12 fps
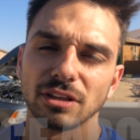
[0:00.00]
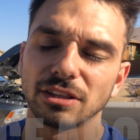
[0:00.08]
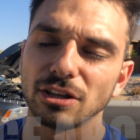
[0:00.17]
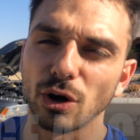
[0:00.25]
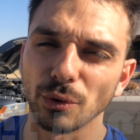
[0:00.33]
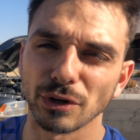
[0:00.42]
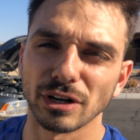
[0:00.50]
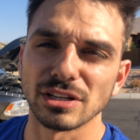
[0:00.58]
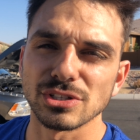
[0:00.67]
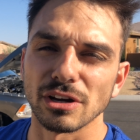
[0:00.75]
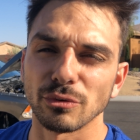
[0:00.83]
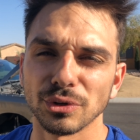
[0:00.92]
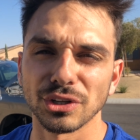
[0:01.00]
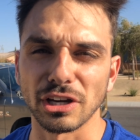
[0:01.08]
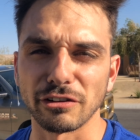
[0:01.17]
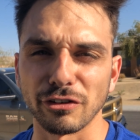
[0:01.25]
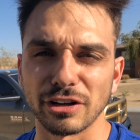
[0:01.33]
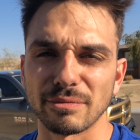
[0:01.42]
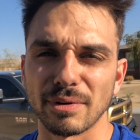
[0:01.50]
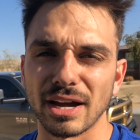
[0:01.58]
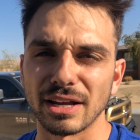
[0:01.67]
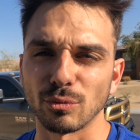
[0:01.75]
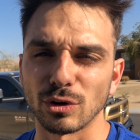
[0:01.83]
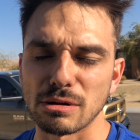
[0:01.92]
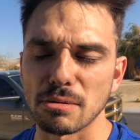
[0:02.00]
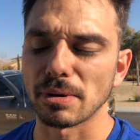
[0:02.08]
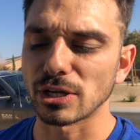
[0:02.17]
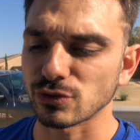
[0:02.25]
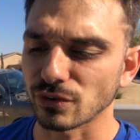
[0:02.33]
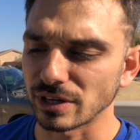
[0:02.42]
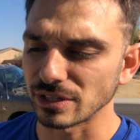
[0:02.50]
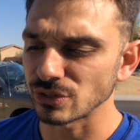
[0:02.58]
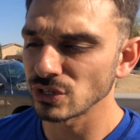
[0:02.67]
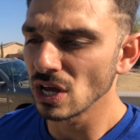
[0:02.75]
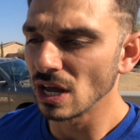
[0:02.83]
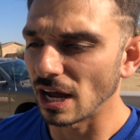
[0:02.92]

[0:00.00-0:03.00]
the owner is a really good friend of mine, one of my best friends.